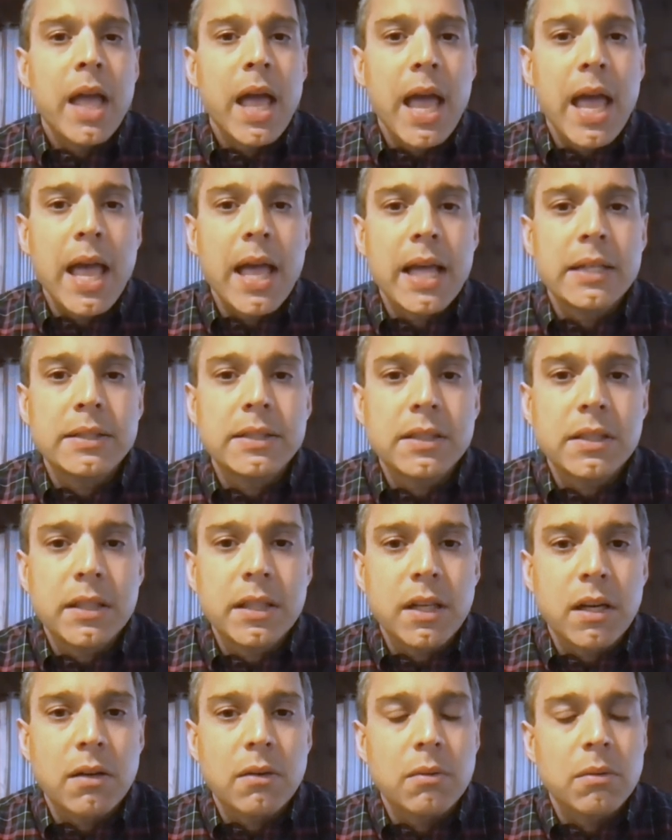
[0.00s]

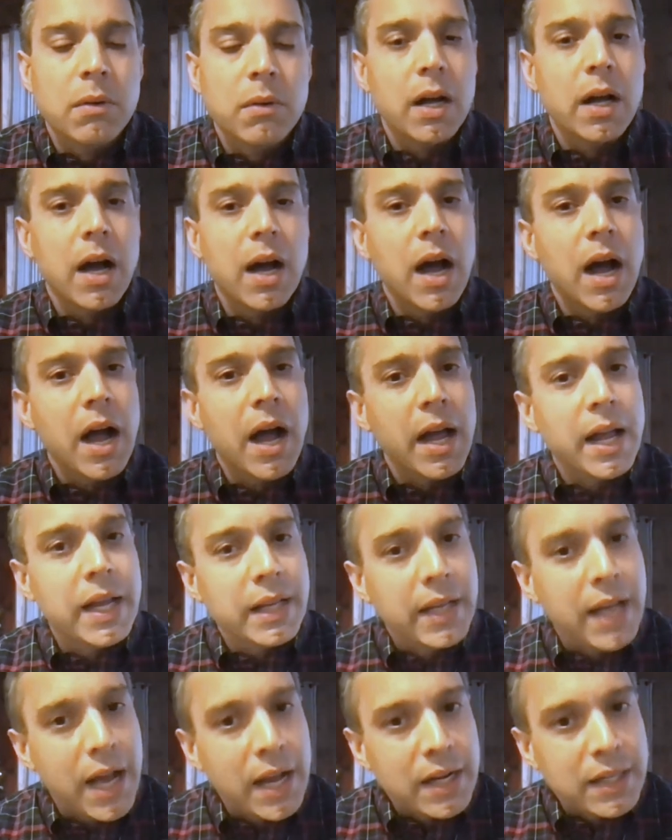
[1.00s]
And, I
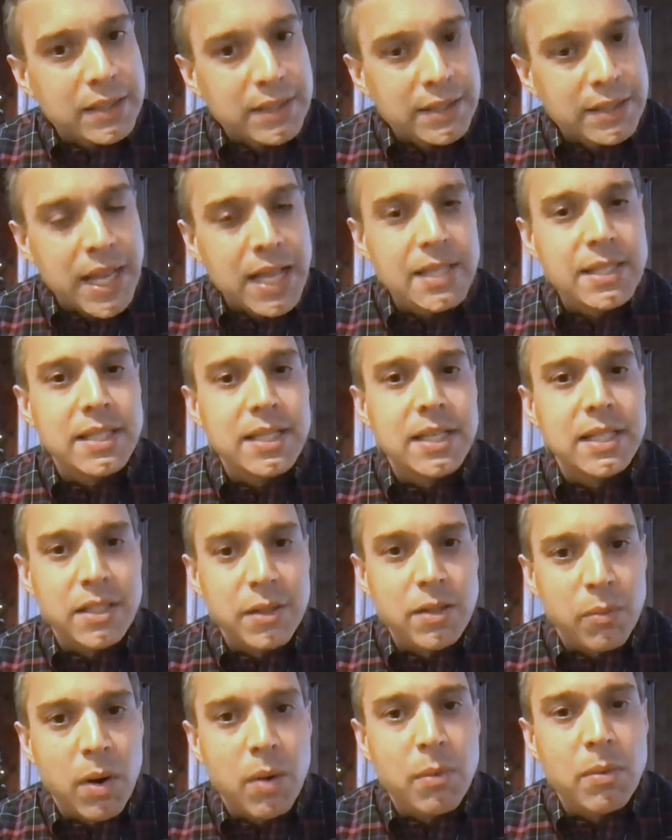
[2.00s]
got a sense as
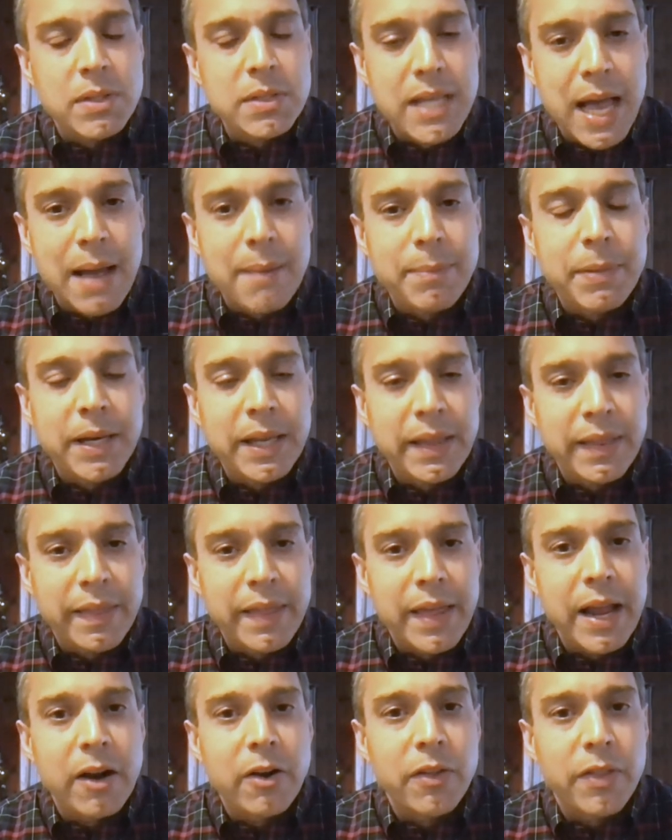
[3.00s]
to what was happening
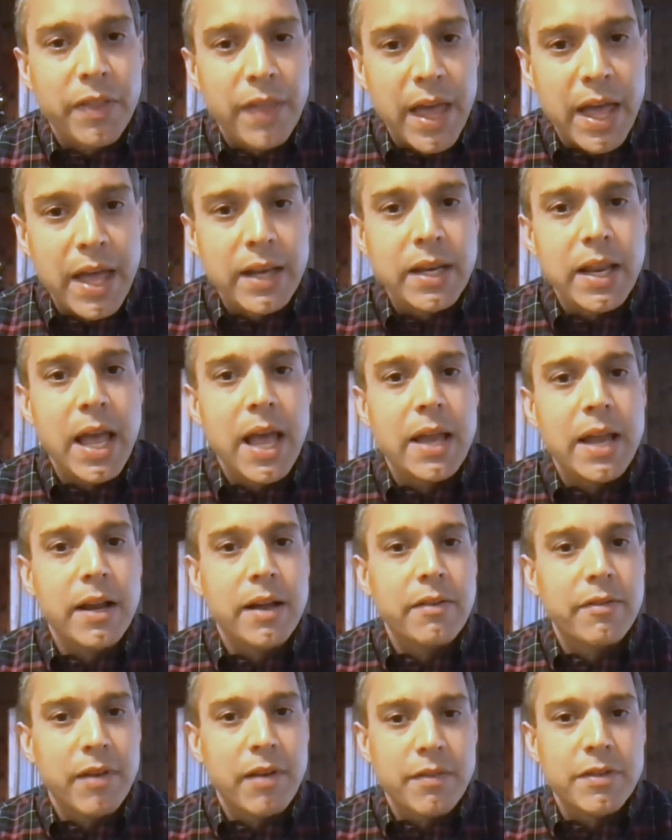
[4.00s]
there then, and
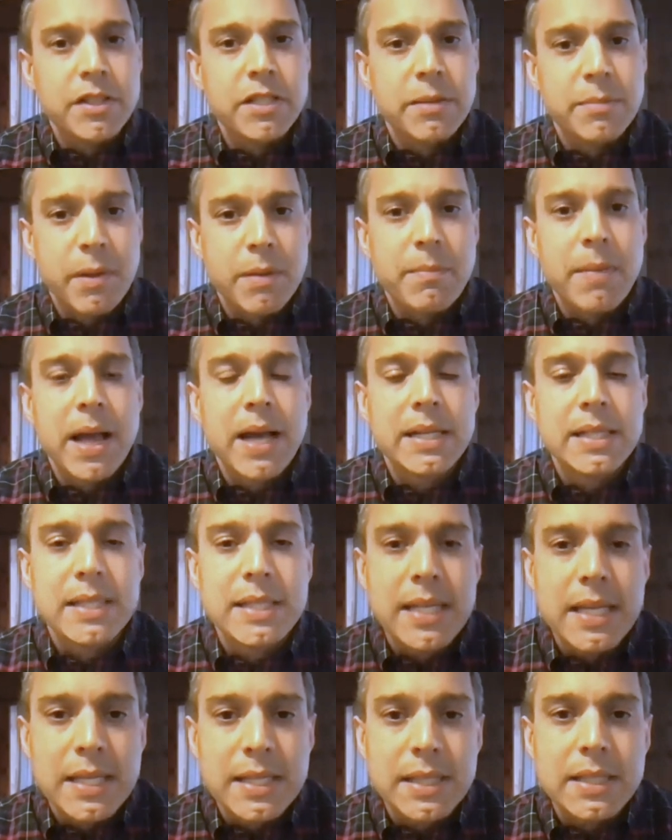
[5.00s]
I've obviously been back
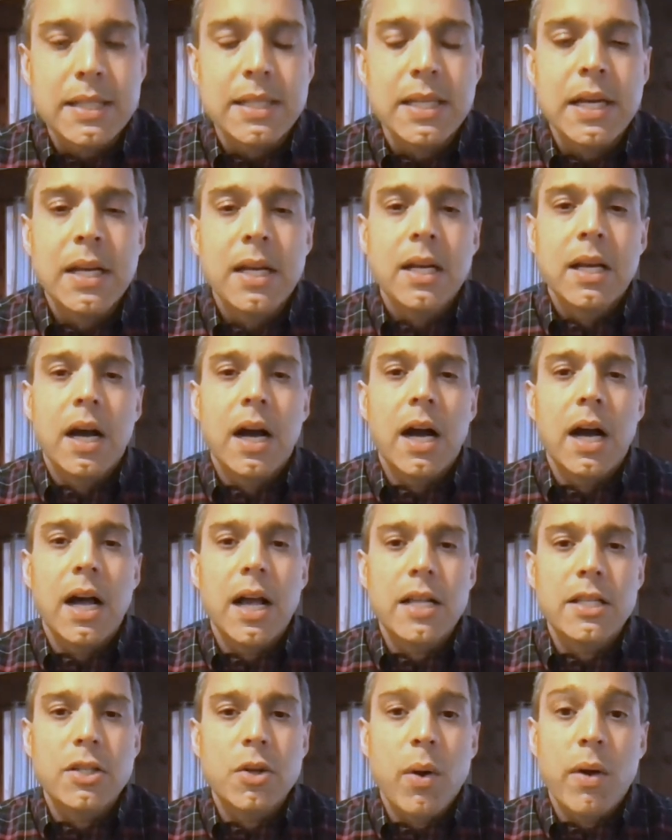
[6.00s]
since.
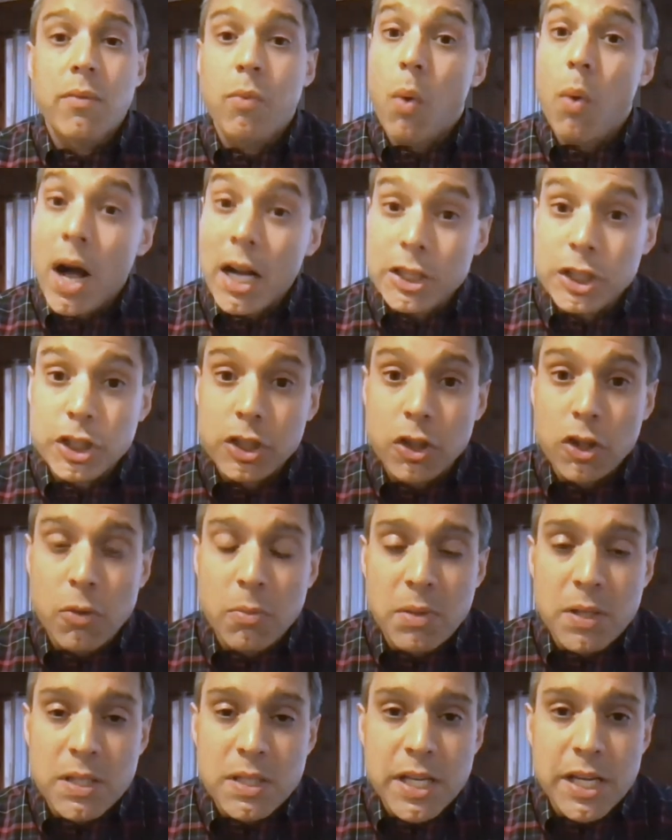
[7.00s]
And so I've watched
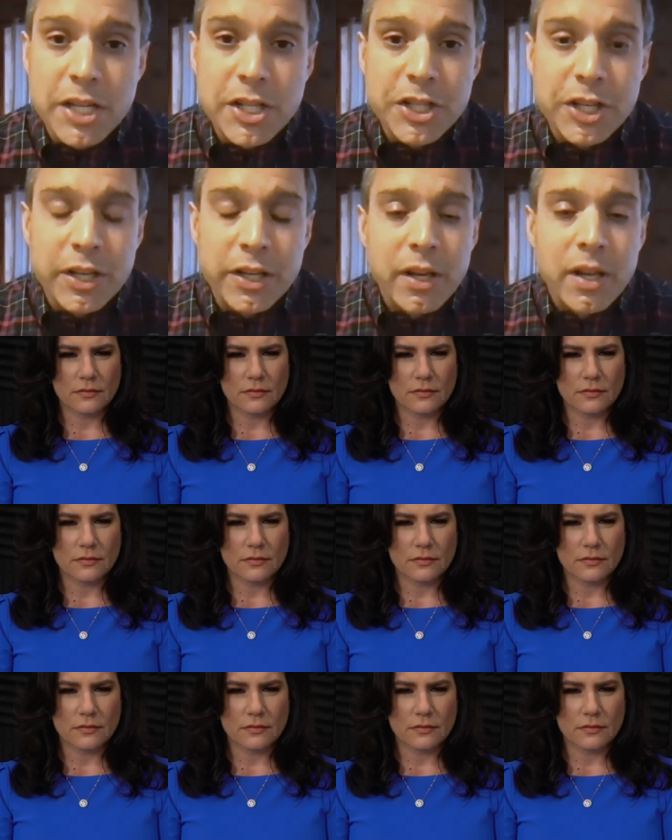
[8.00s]
globalization.